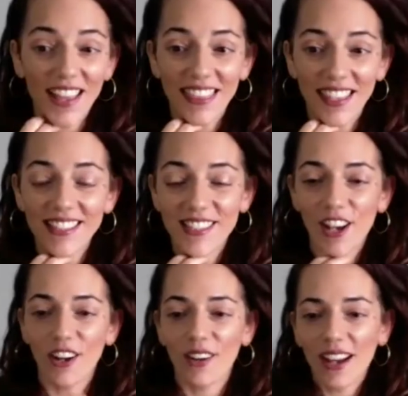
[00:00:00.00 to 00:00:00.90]
I think so.
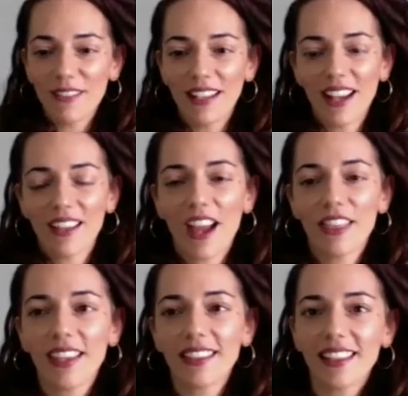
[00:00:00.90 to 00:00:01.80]
I mean, but, I, I think
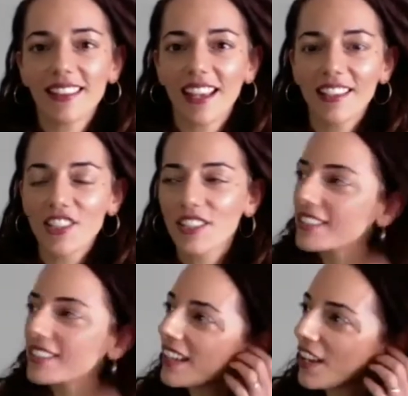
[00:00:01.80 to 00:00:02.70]
that they had
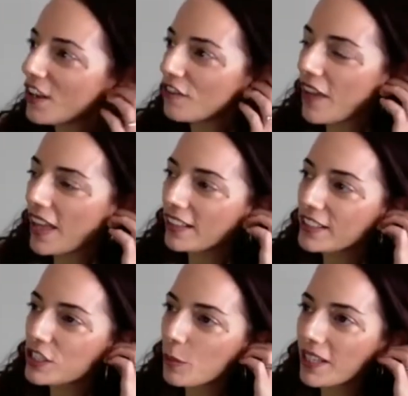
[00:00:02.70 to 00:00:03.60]
just failed
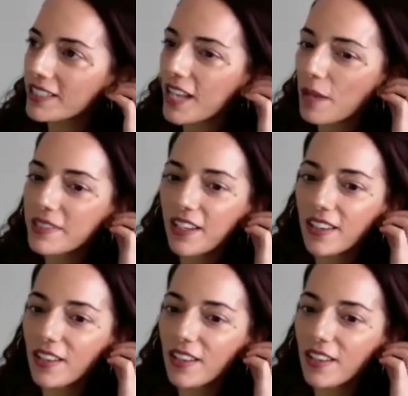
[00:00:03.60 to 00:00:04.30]
so many times here.